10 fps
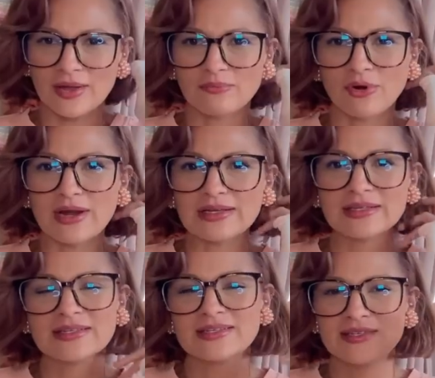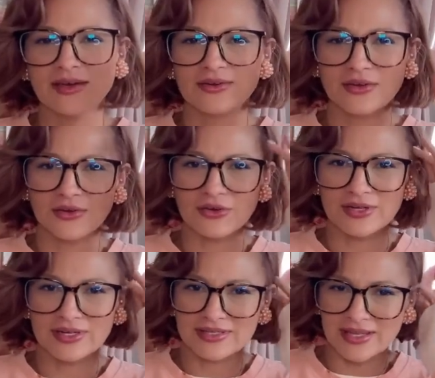Braden has done a good
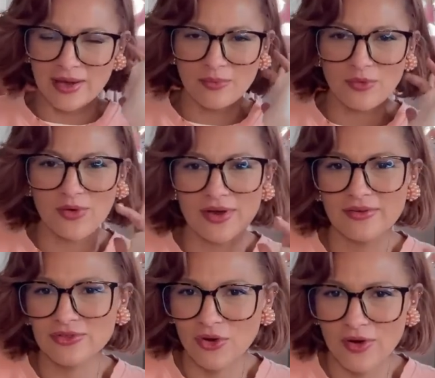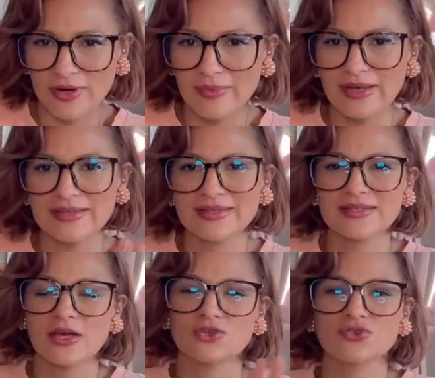example of talking about this.
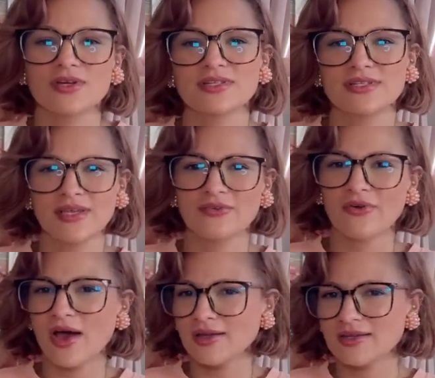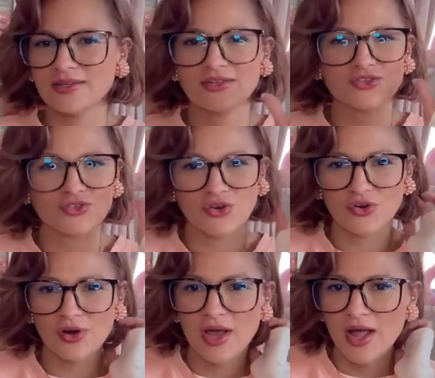I'll try to see if I can
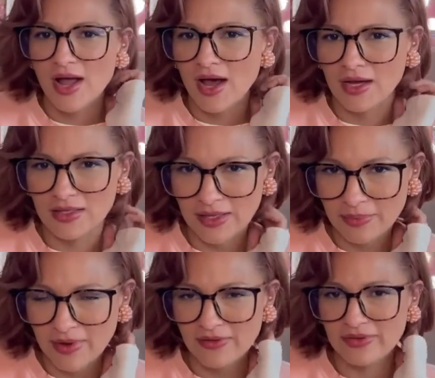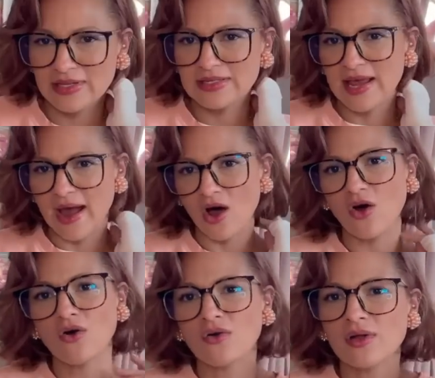insert a clip of it
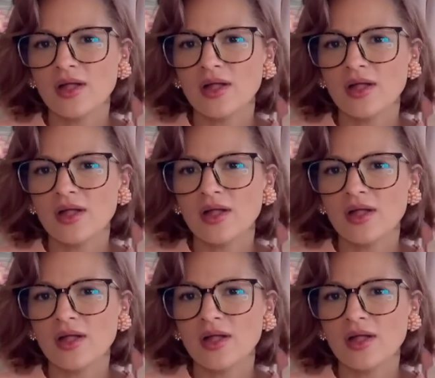now.